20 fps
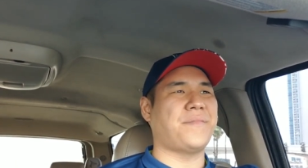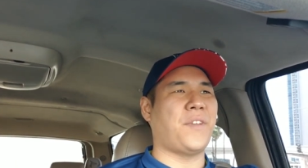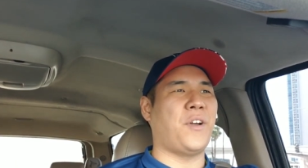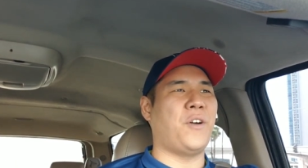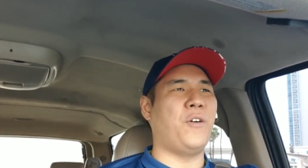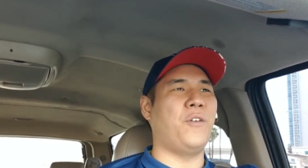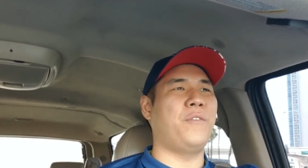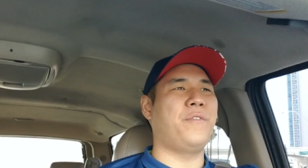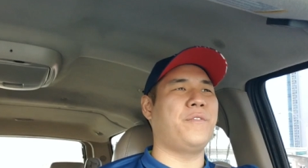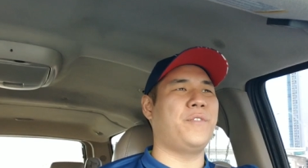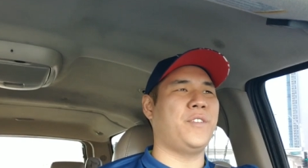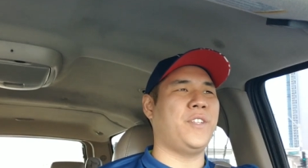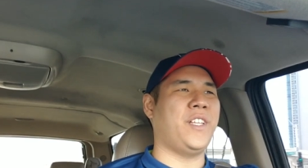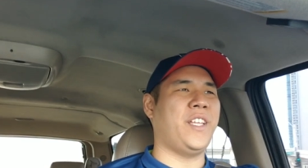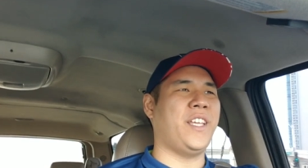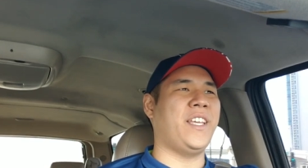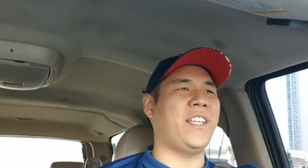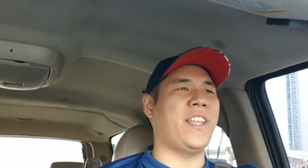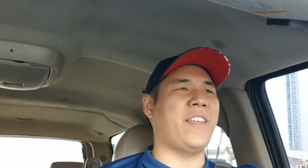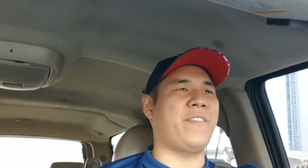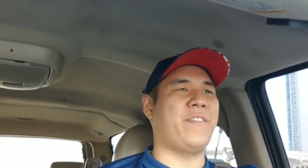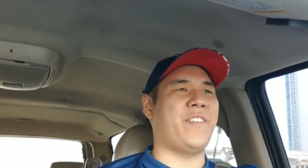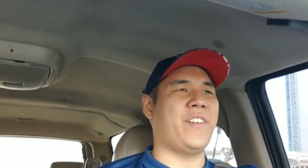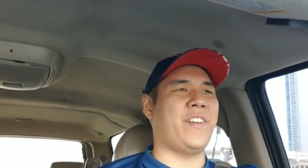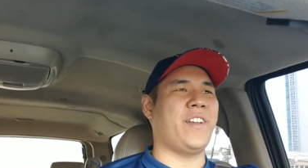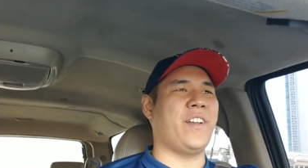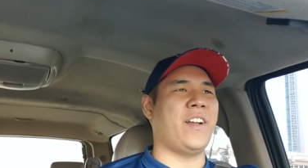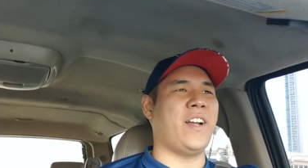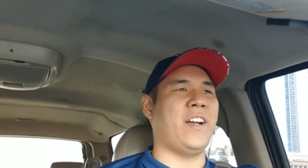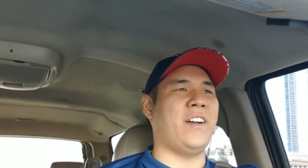Hopefully they
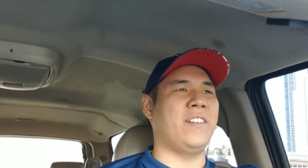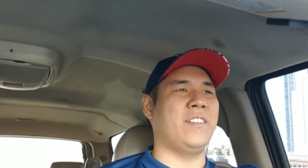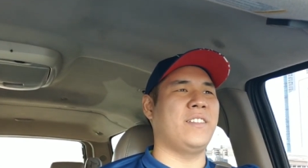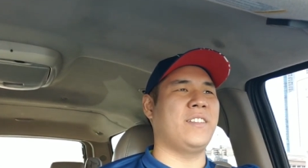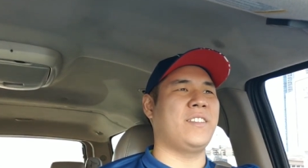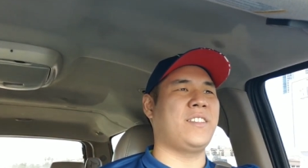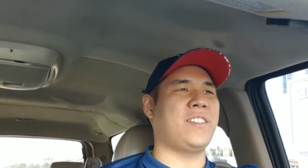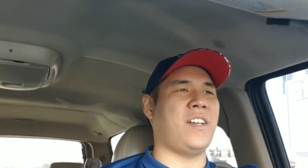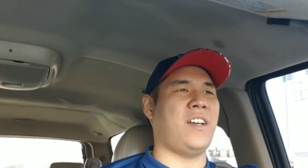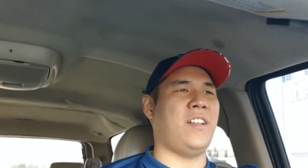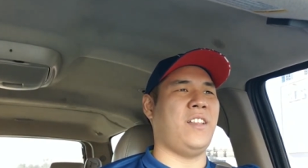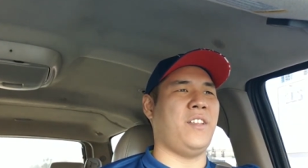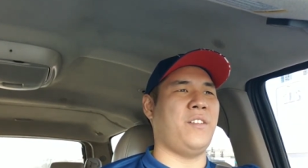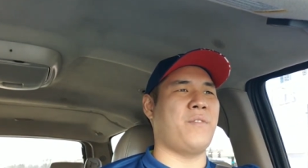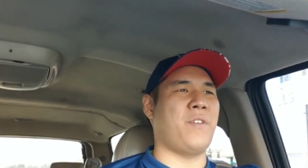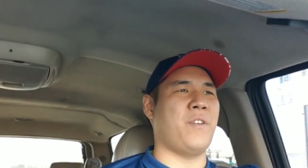figure out solid